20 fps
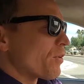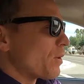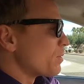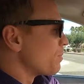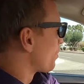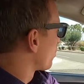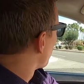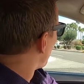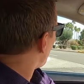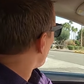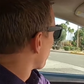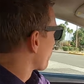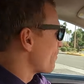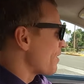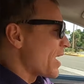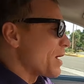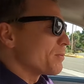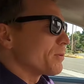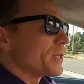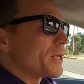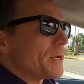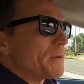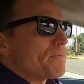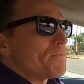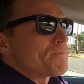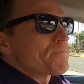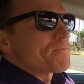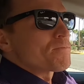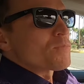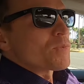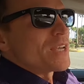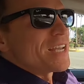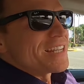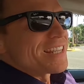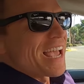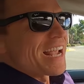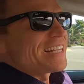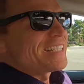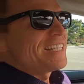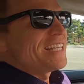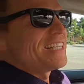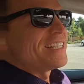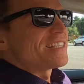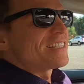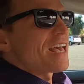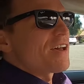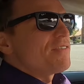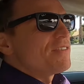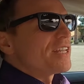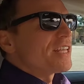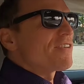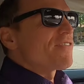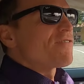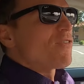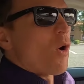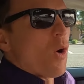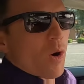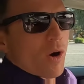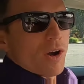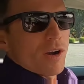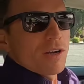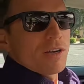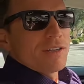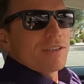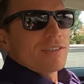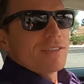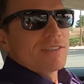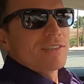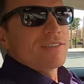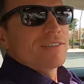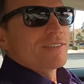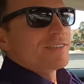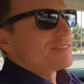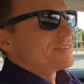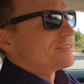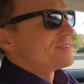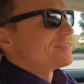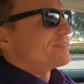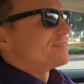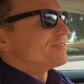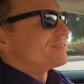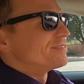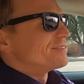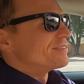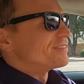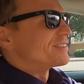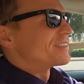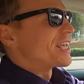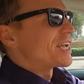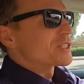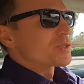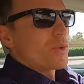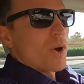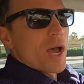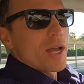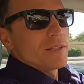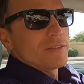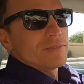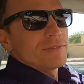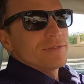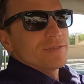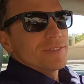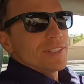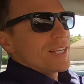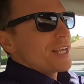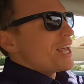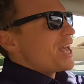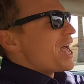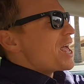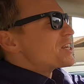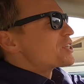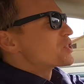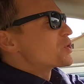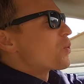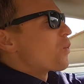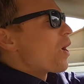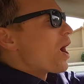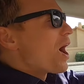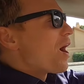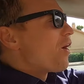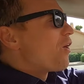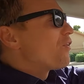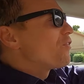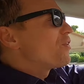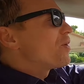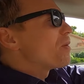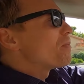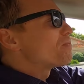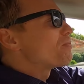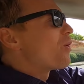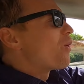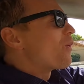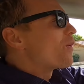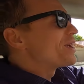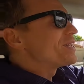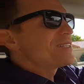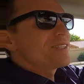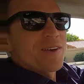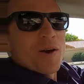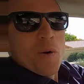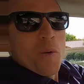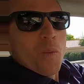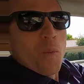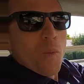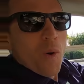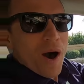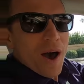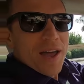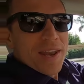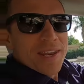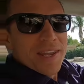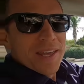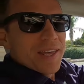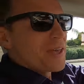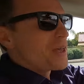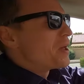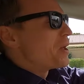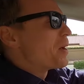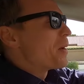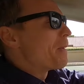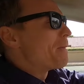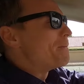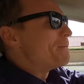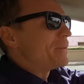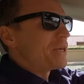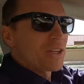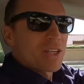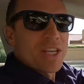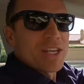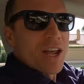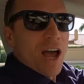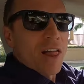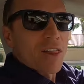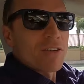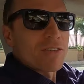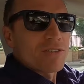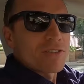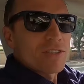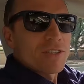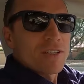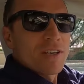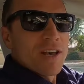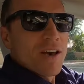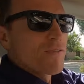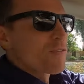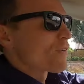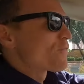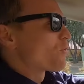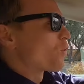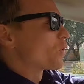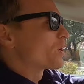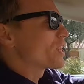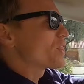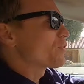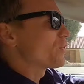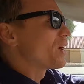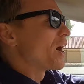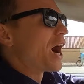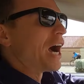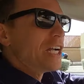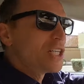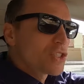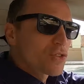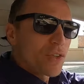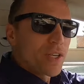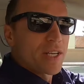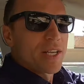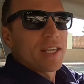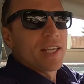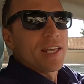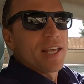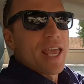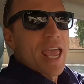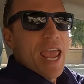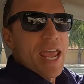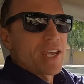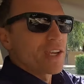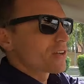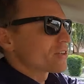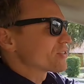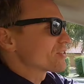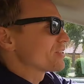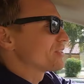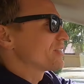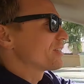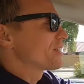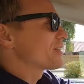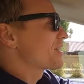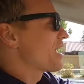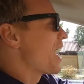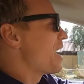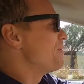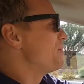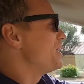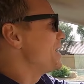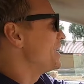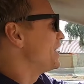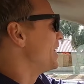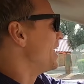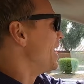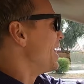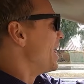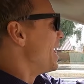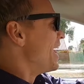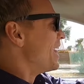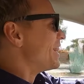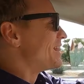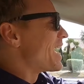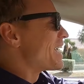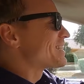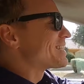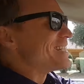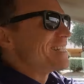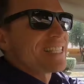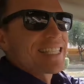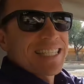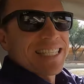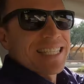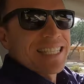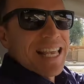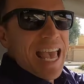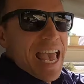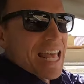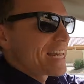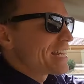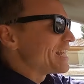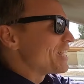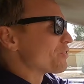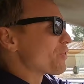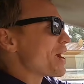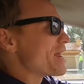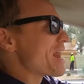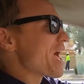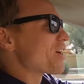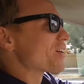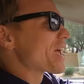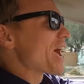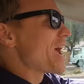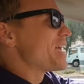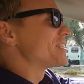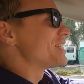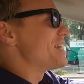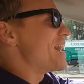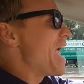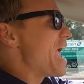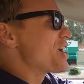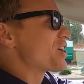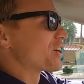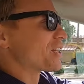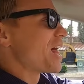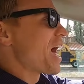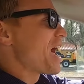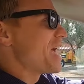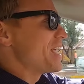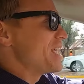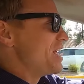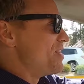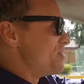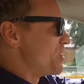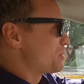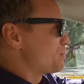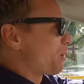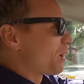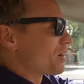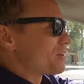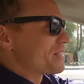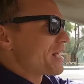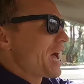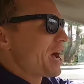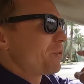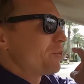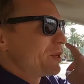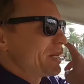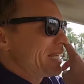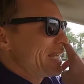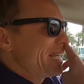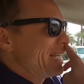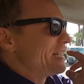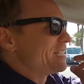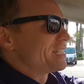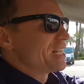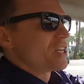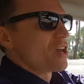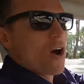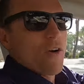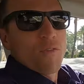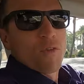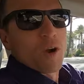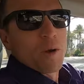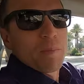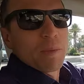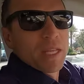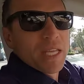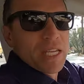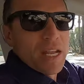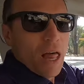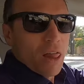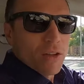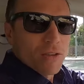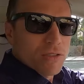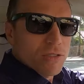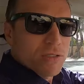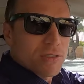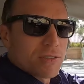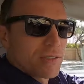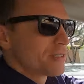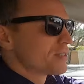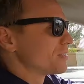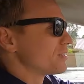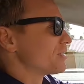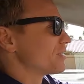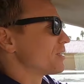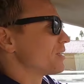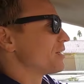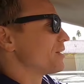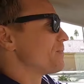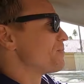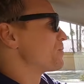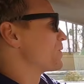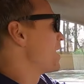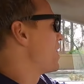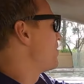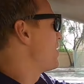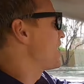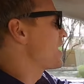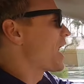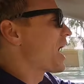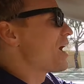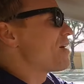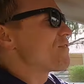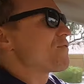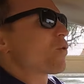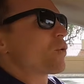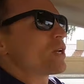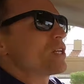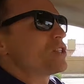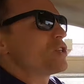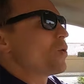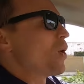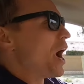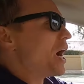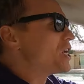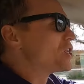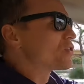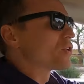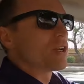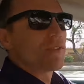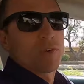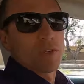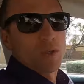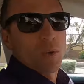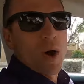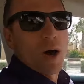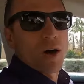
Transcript: from the McCormick family in nineteen seventy for, guess what, twelve point one million dollars for four thousand three hundred acres. I mean, that's insanity. Right now, guys, an acre lot in this part of town would easily go for a million dollars. And they got four thousand two hundred for